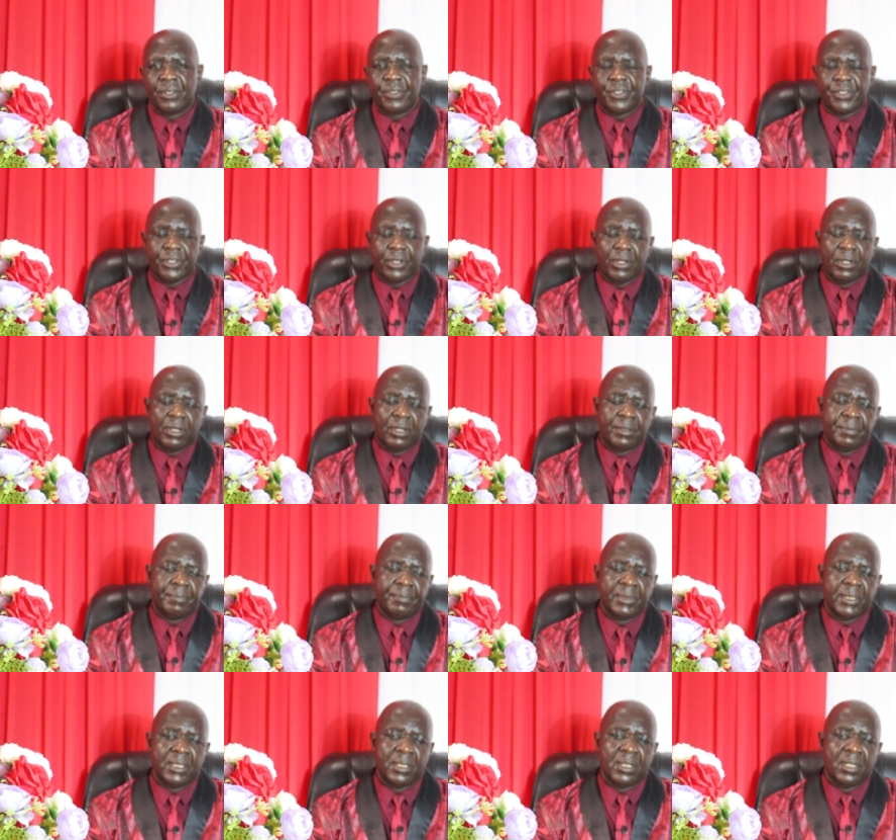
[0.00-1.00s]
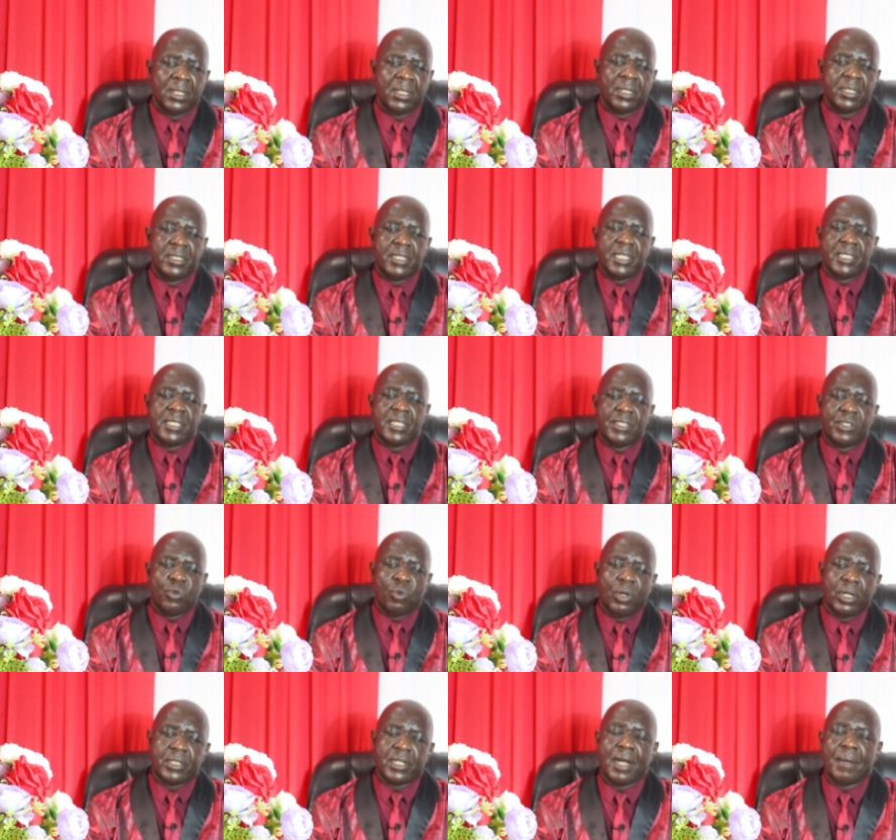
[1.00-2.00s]
So this is
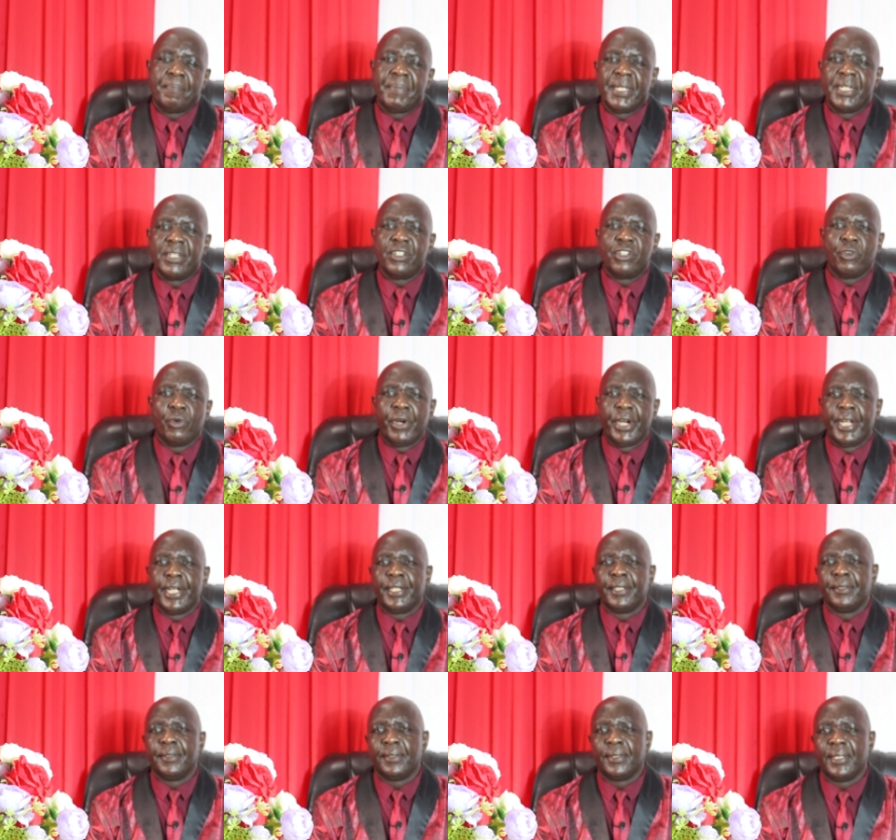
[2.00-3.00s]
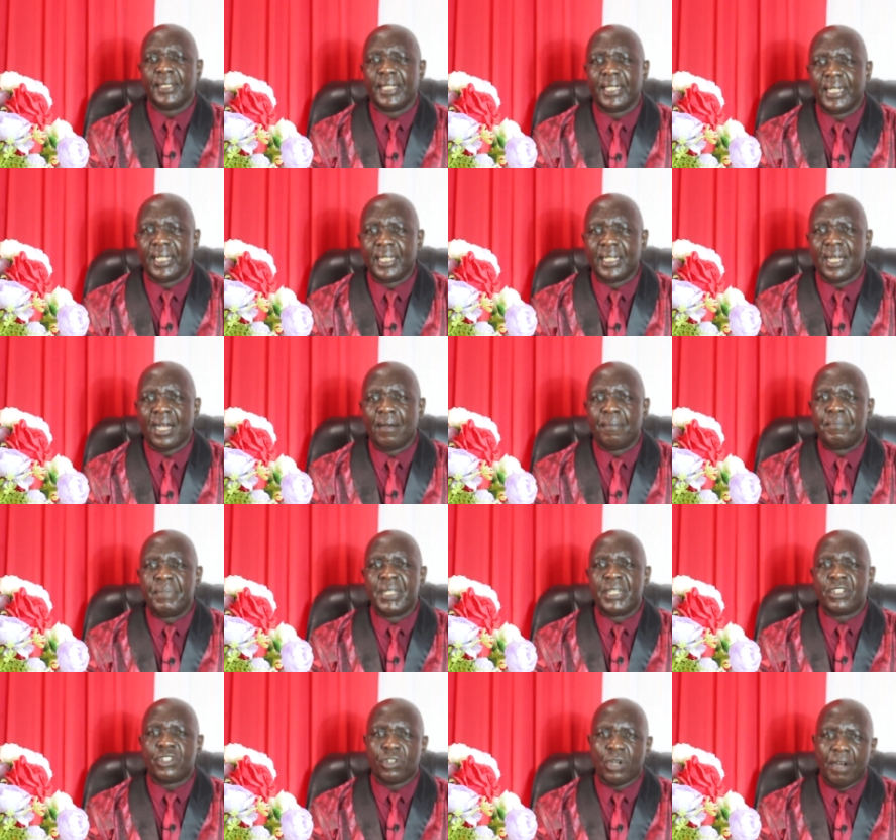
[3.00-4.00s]
what I've been doing, and I've
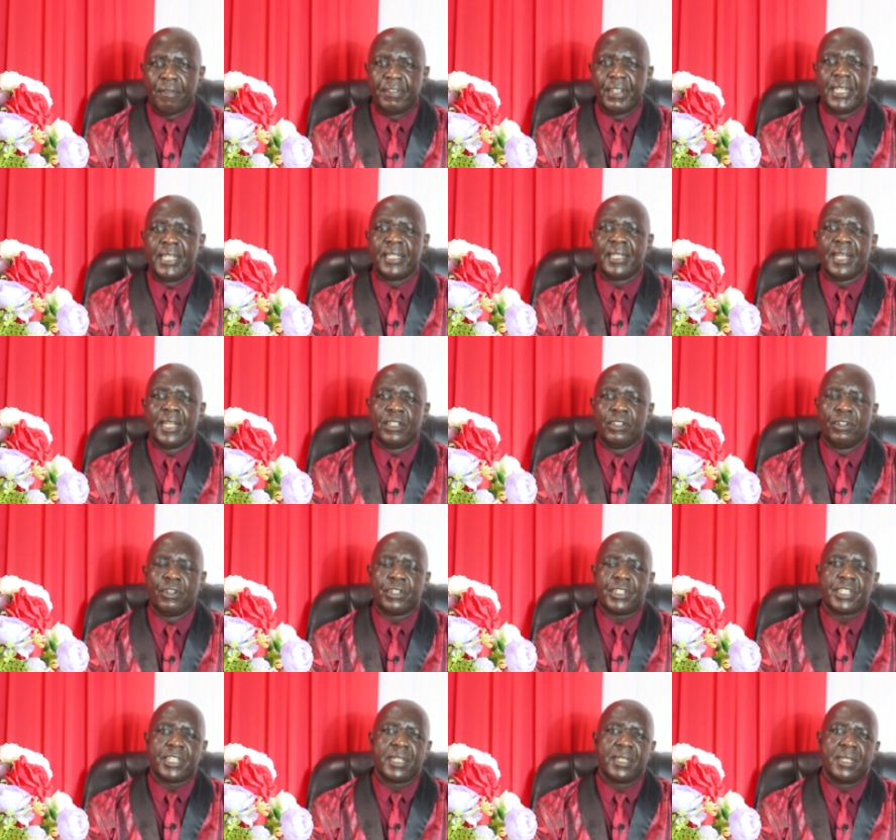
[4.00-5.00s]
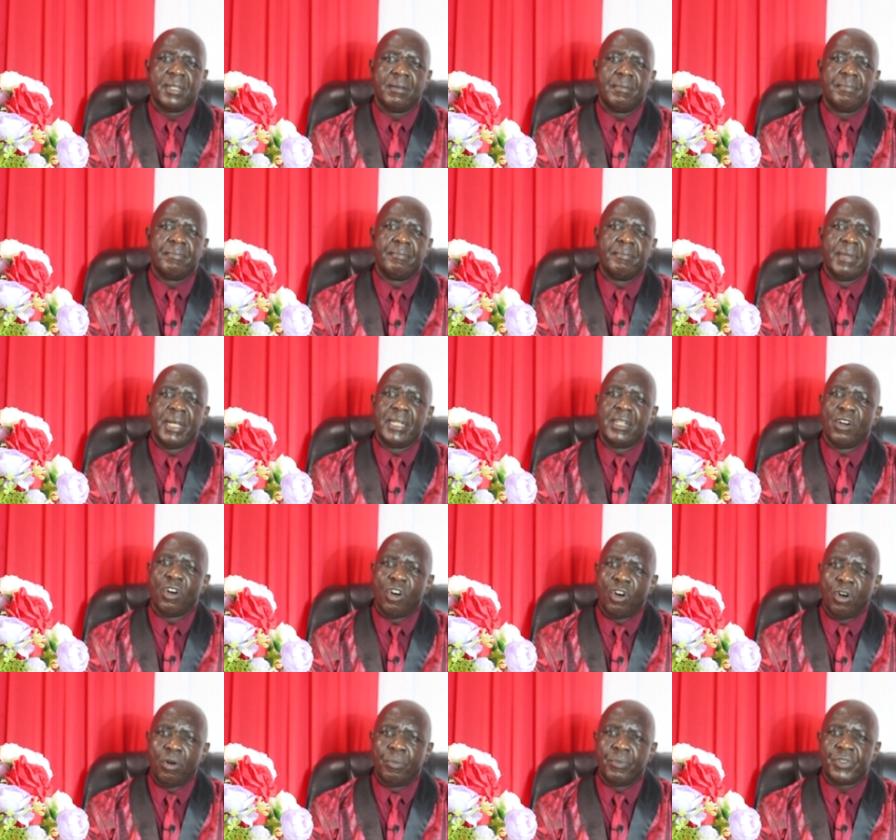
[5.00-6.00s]
been traveling a lot. Many
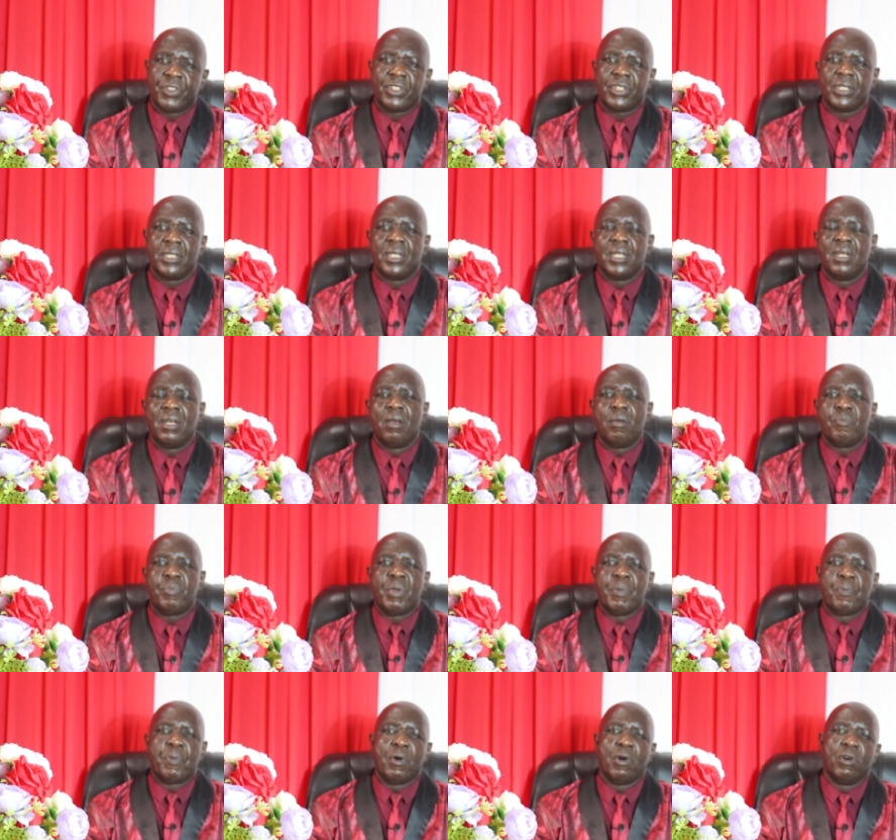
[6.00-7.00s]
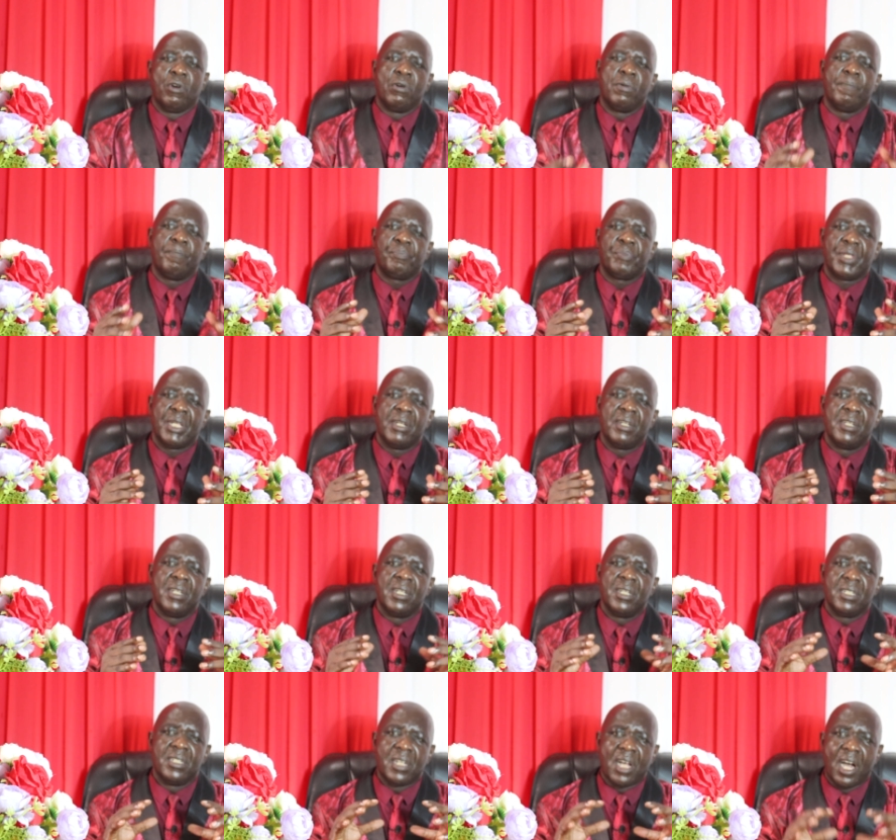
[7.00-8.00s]
homes, people
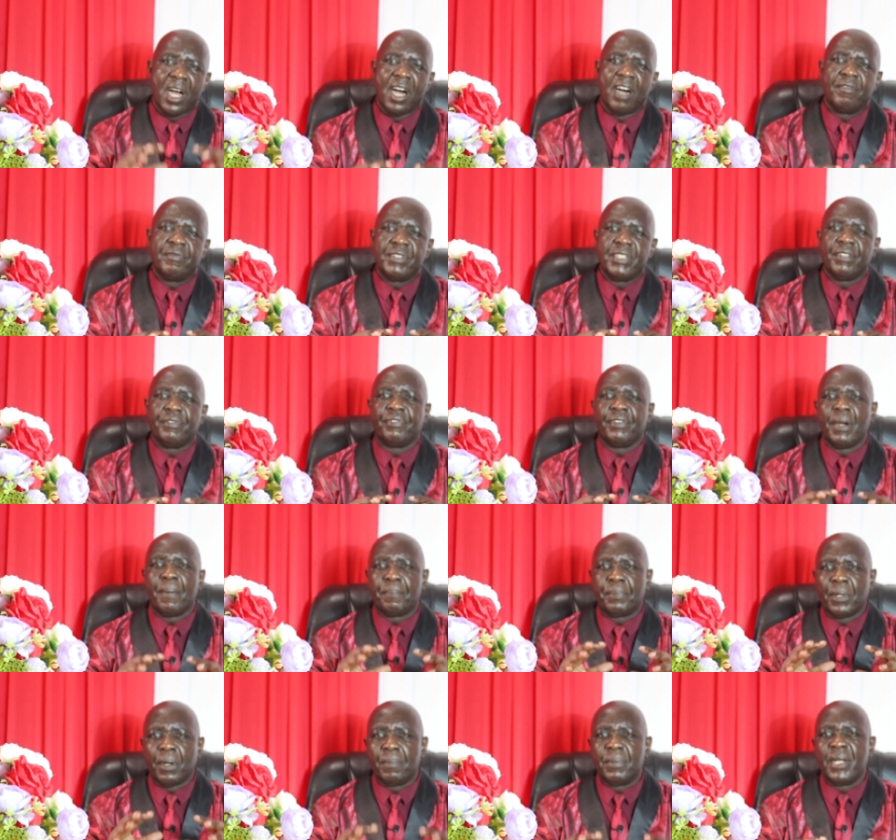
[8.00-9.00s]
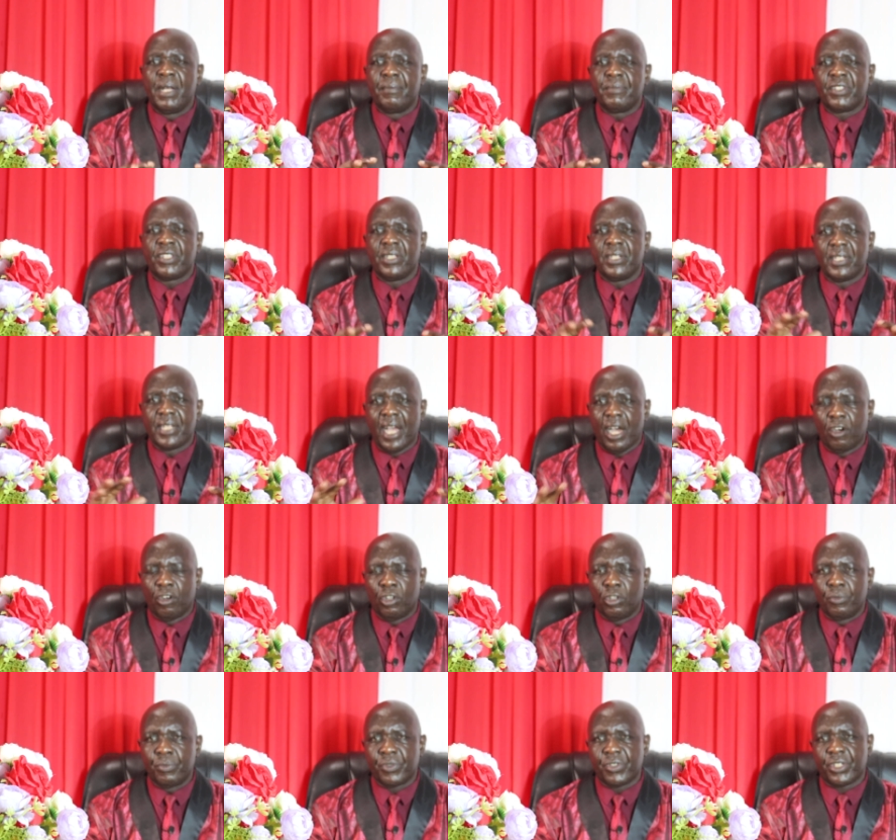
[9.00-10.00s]
that have different problems in their
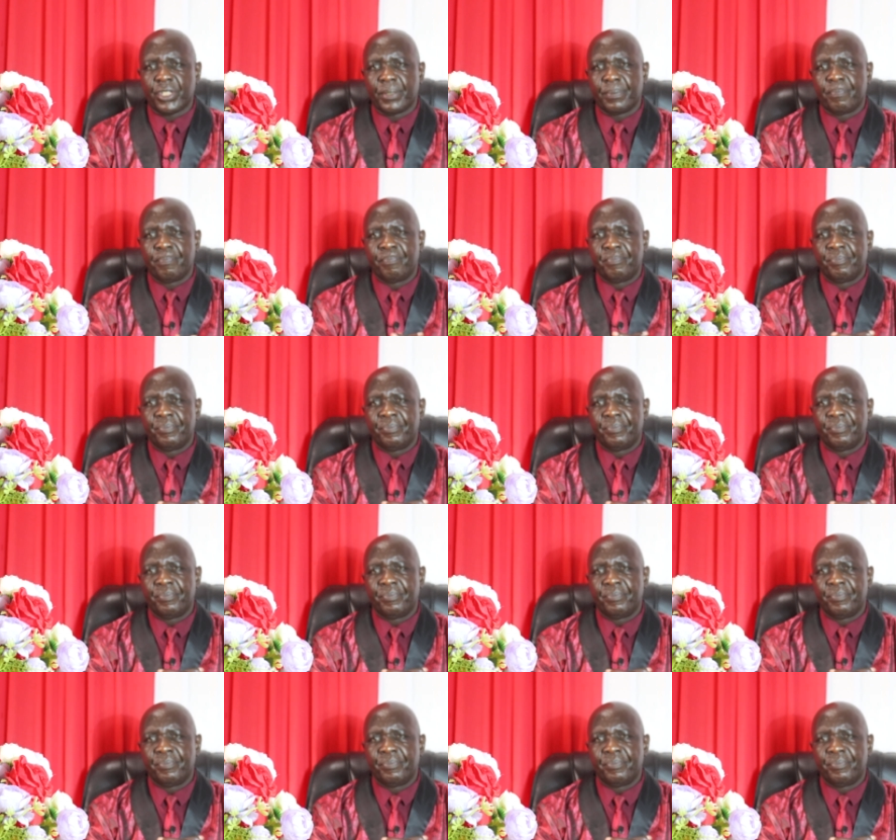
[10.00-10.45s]
homes.